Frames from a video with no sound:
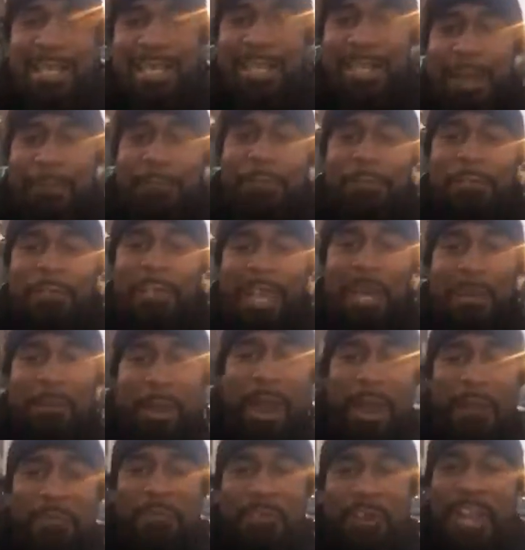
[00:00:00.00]
Never forget,
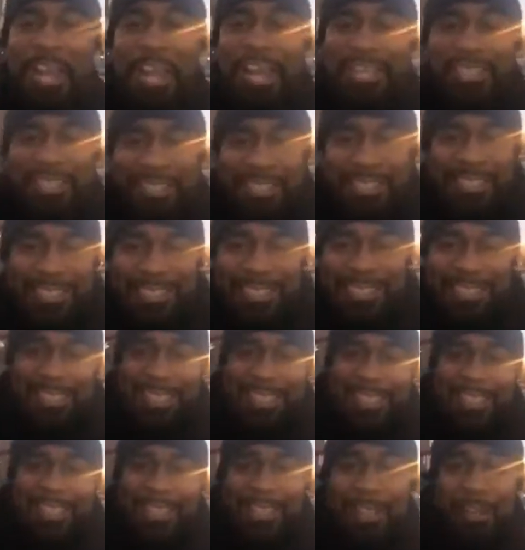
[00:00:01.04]
my friend,
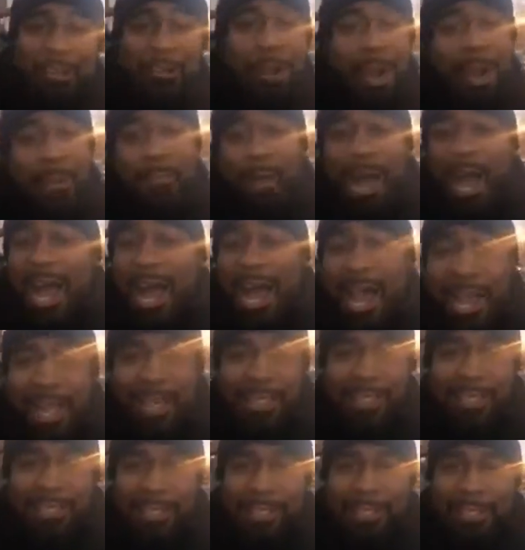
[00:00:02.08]
the great
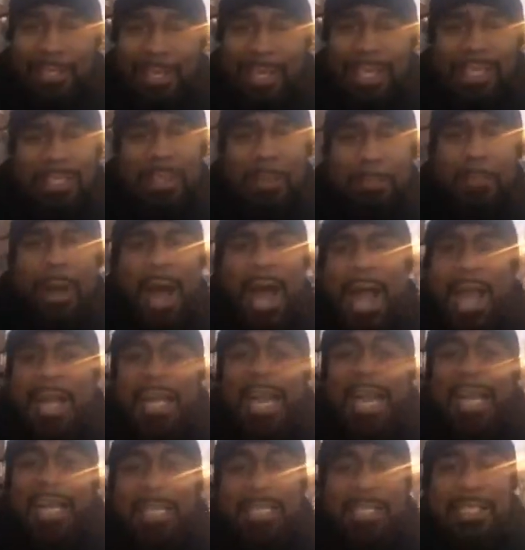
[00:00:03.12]
mind is the
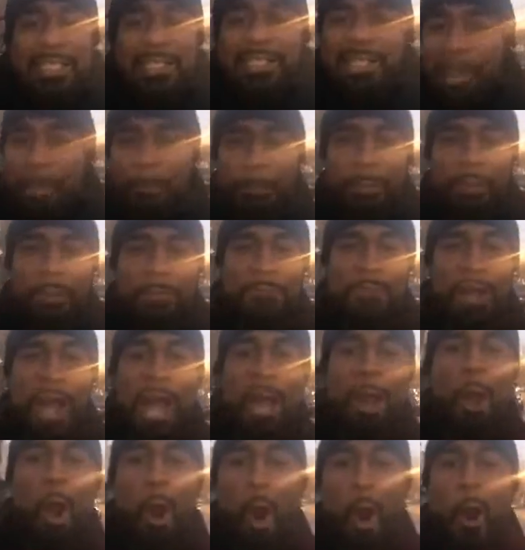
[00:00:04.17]
mind that can
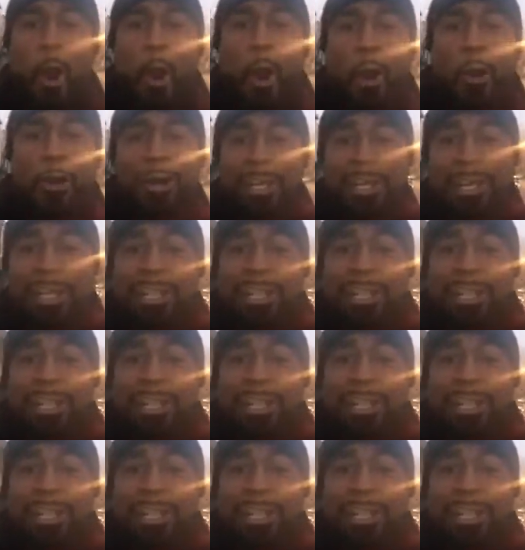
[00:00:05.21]
simplify all